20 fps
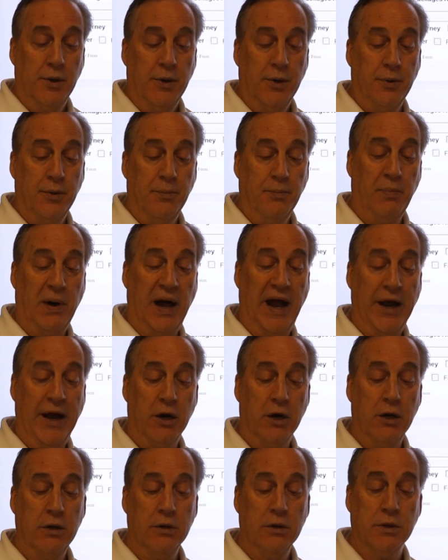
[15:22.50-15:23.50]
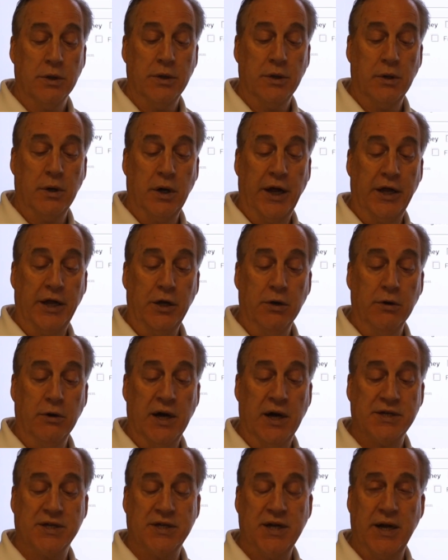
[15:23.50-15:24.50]
Buyer, a
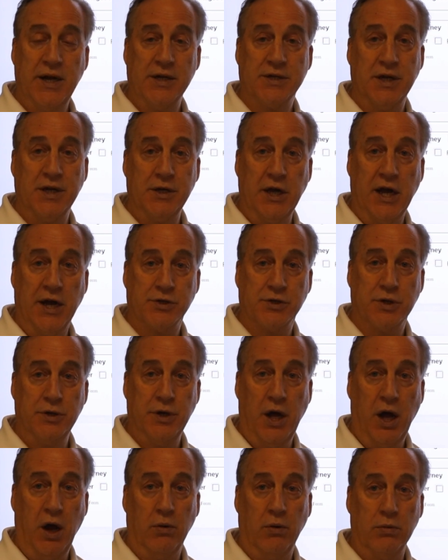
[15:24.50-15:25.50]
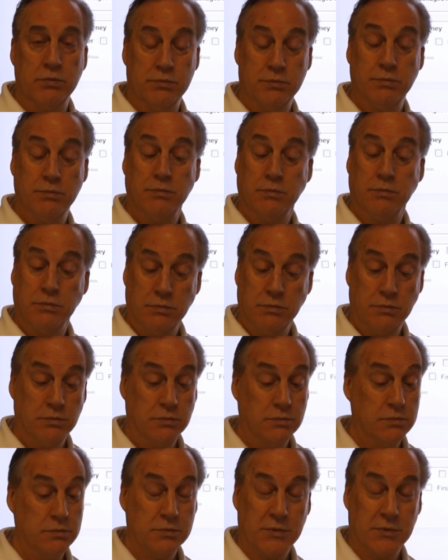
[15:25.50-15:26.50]
U.S. citizen, yes or no?
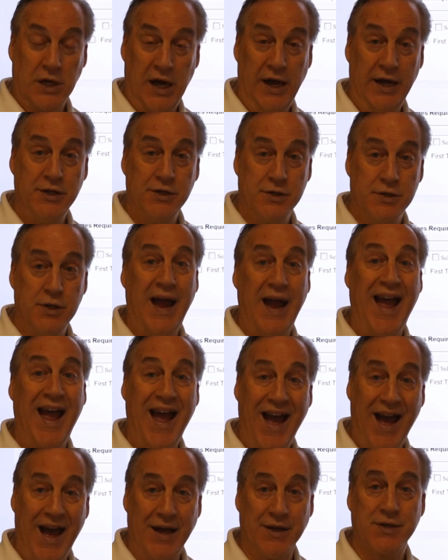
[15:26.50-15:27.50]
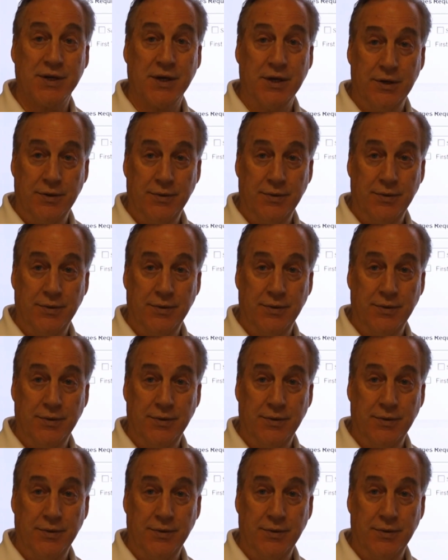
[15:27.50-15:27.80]
Guys, ask.